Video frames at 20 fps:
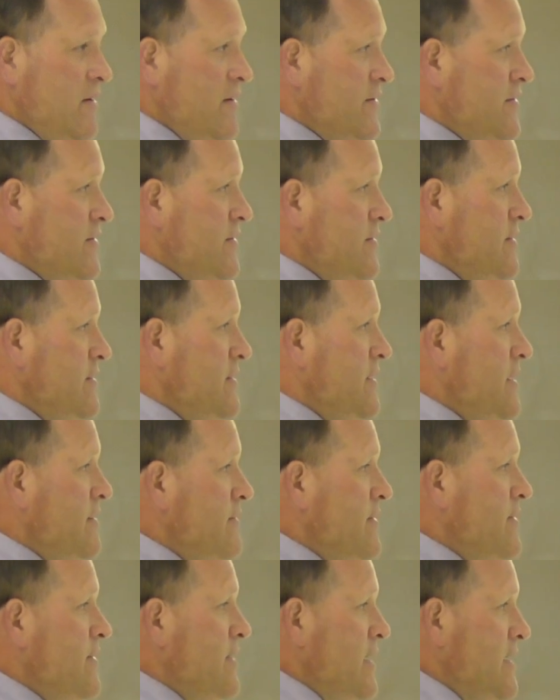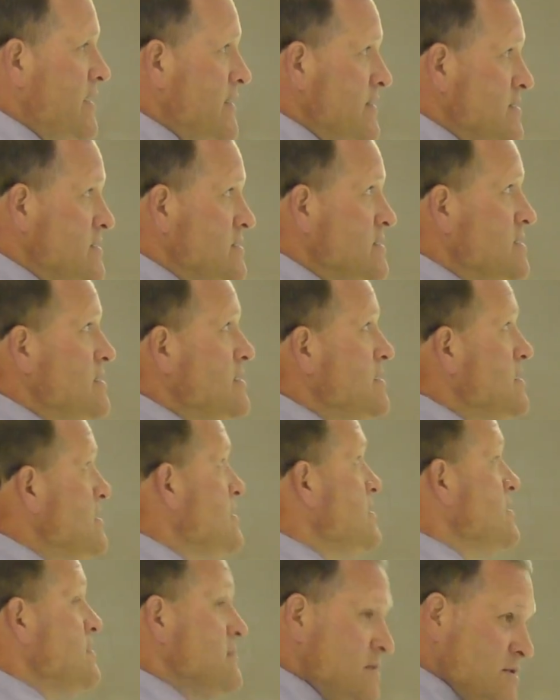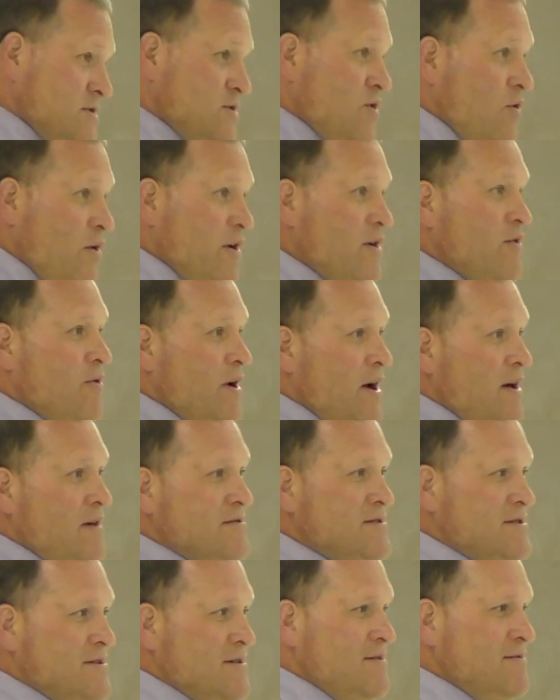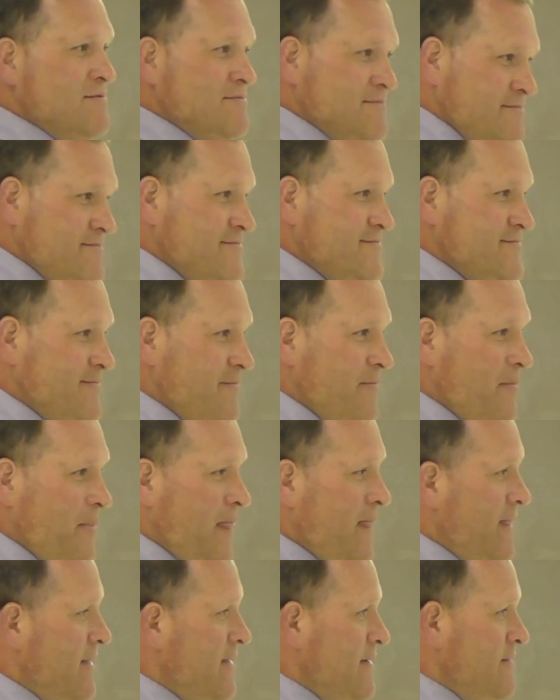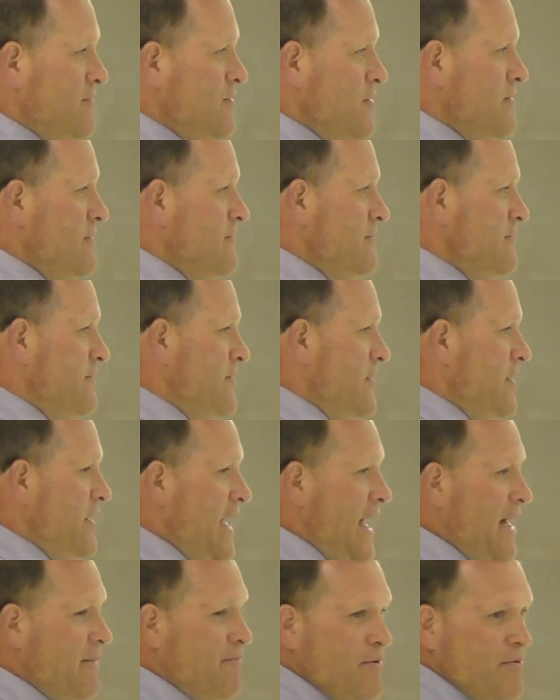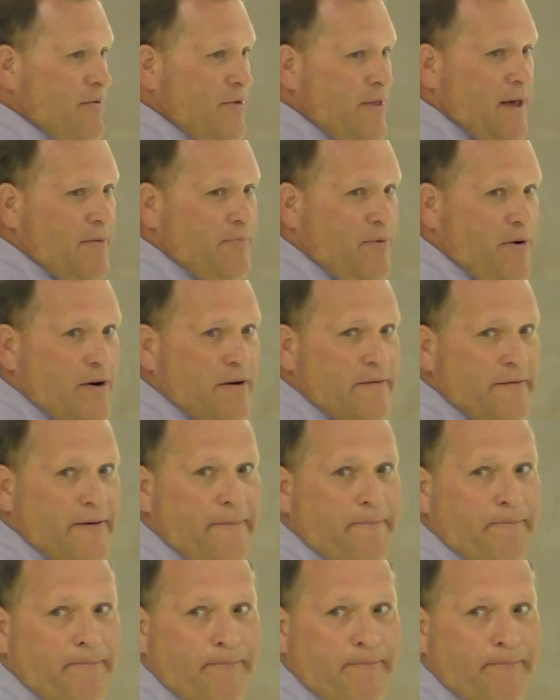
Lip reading: on to it, everything is going well, so okay. Yeah, we're very happy with that part of it.